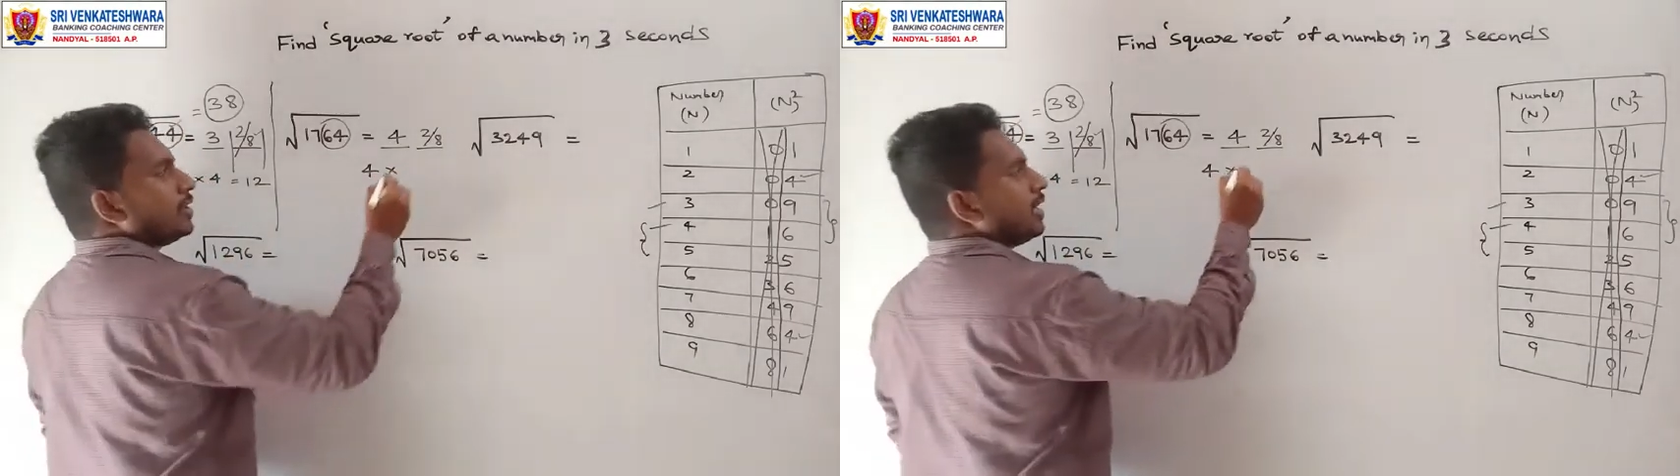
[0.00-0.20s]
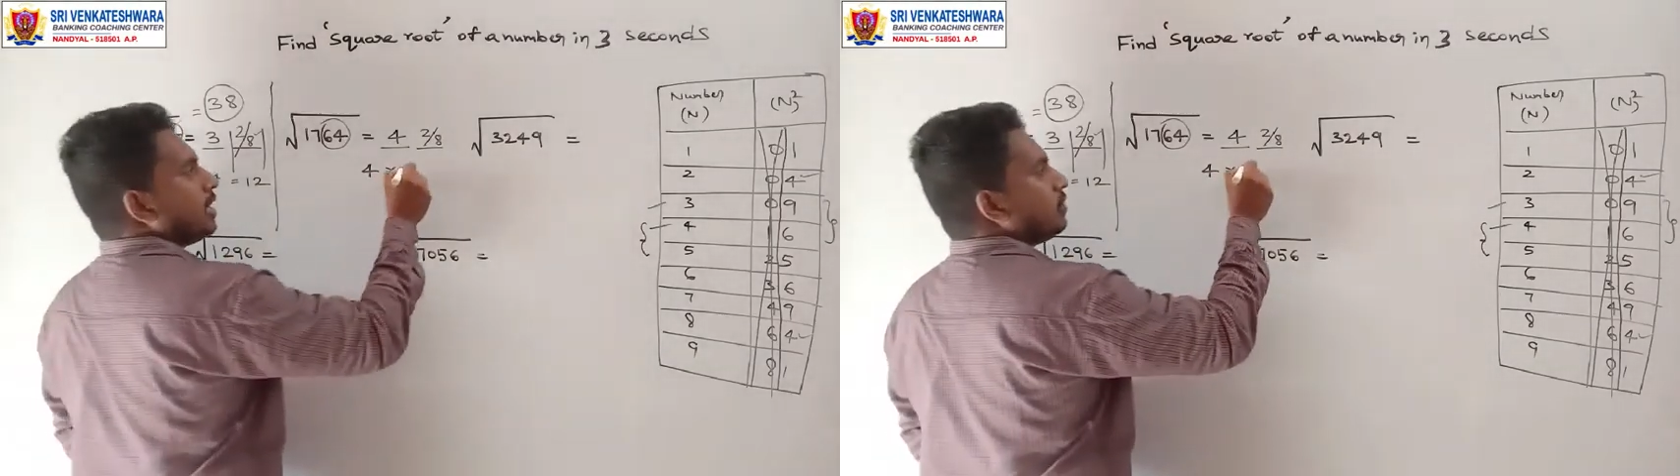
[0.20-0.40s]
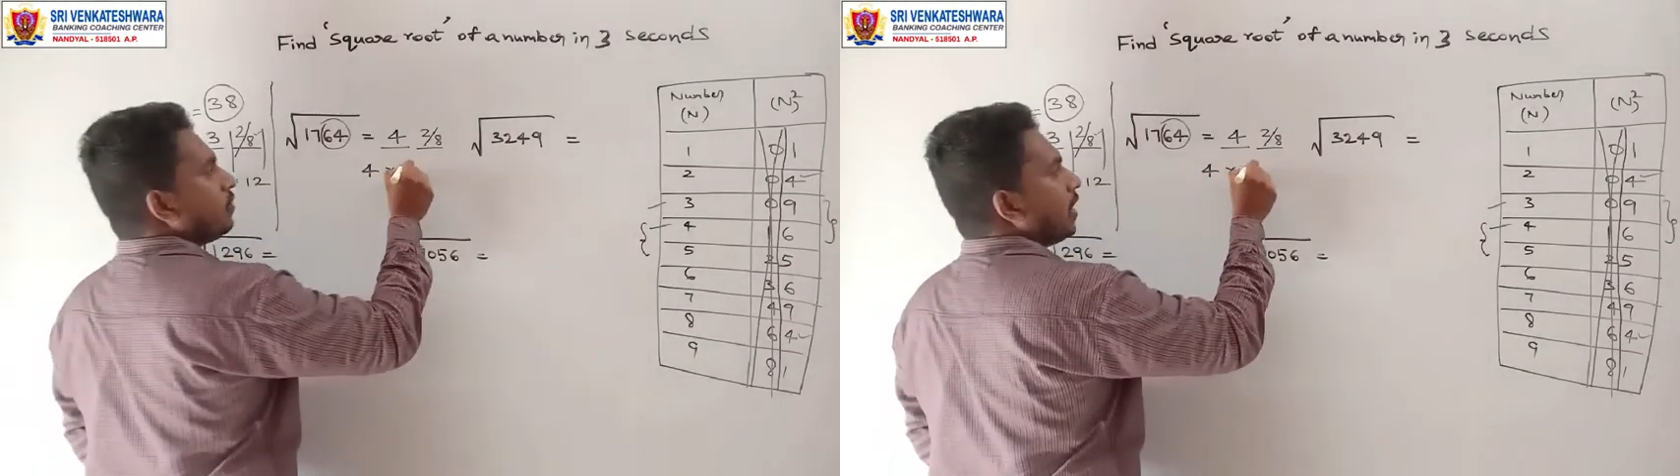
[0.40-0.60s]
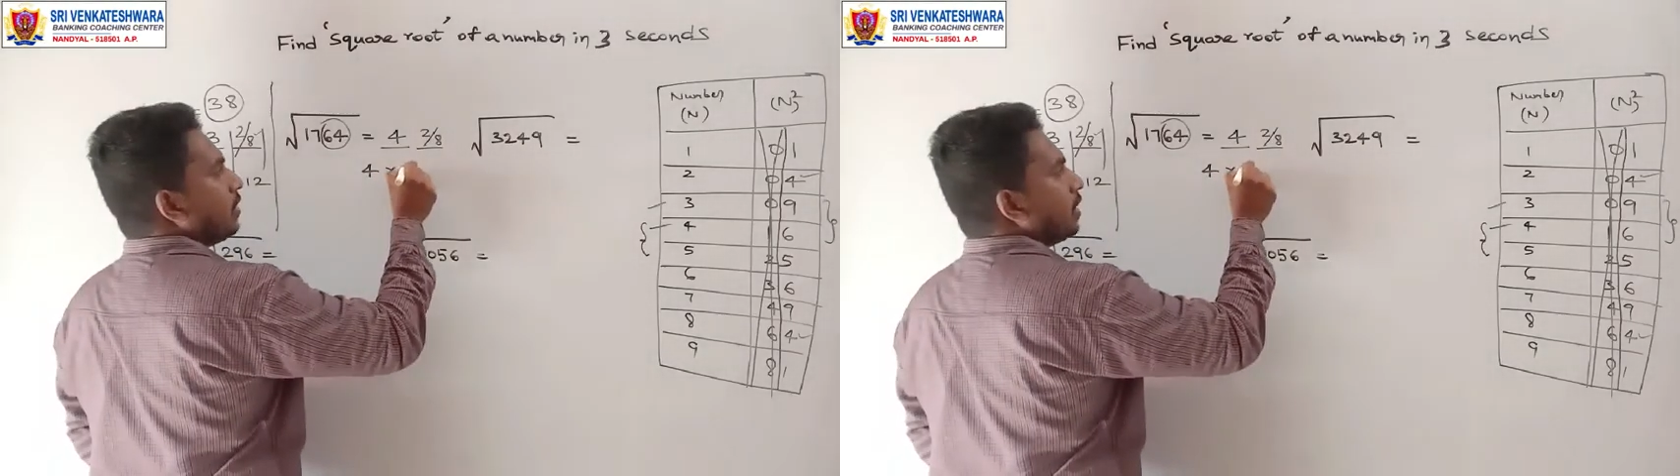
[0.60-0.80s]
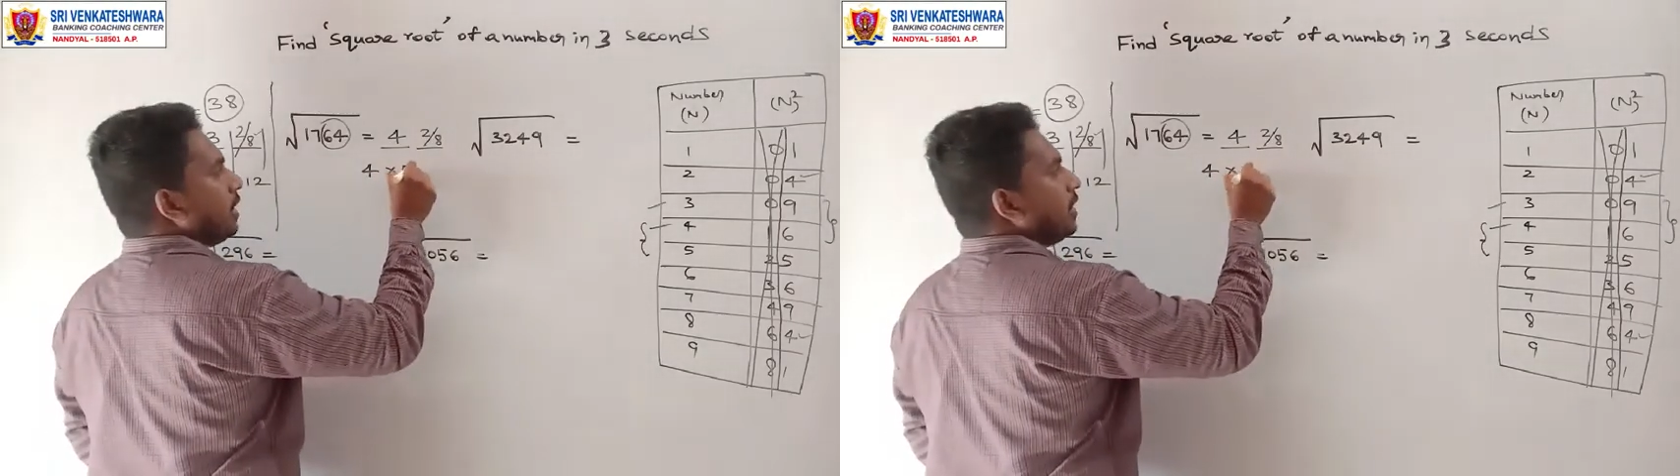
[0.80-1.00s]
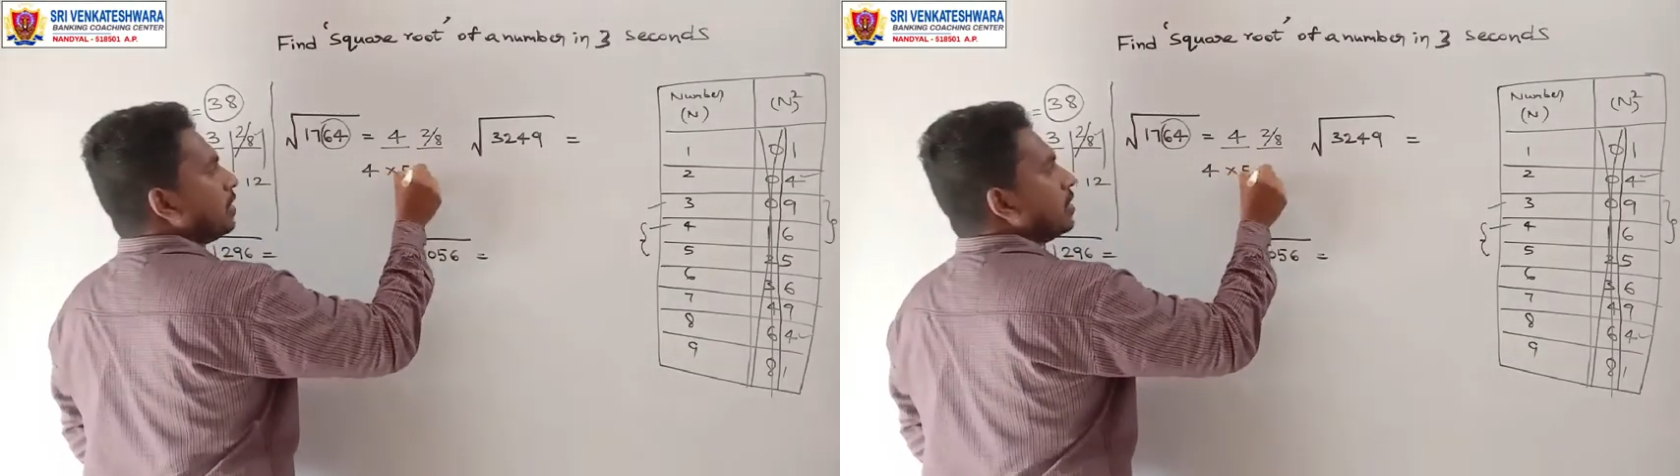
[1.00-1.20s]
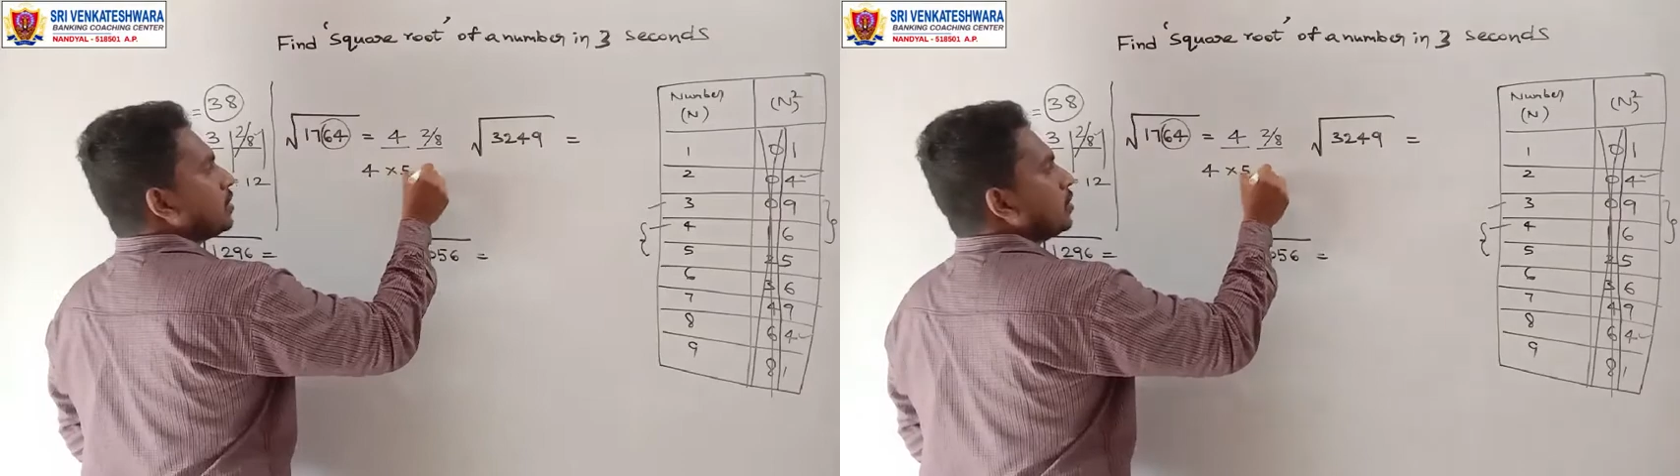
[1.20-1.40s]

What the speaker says: That is 5, right?